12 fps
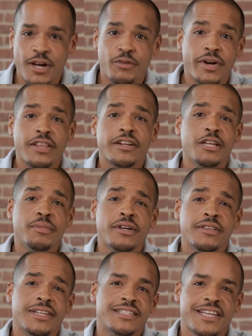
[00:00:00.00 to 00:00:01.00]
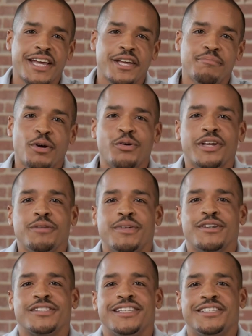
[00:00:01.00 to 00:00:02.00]
A regular email is a bulk
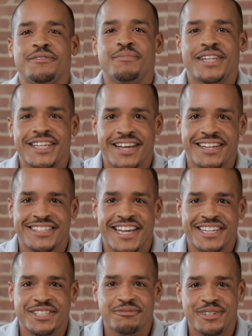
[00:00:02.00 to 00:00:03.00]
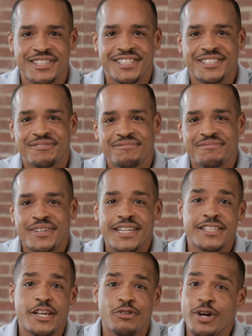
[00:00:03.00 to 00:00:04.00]
email sent to many contacts at once.
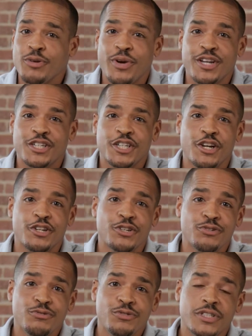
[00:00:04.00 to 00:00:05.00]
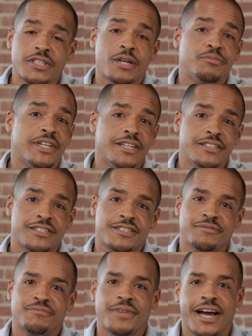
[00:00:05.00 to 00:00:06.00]
It's a great way to share news and
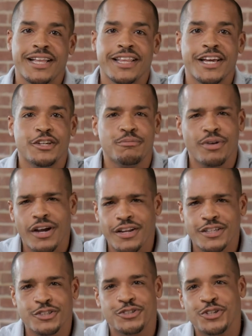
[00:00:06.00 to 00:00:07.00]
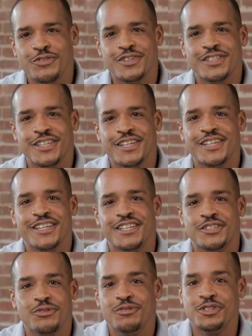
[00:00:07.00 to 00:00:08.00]
updates, highlight your products or
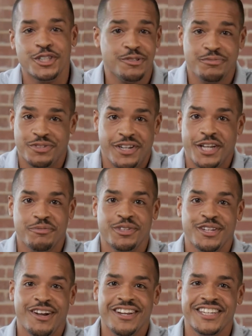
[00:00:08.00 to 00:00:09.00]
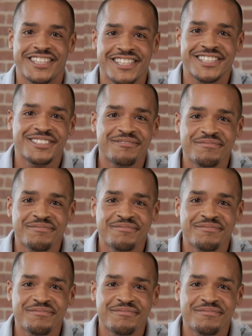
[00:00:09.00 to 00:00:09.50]
services, or just connect with your audience.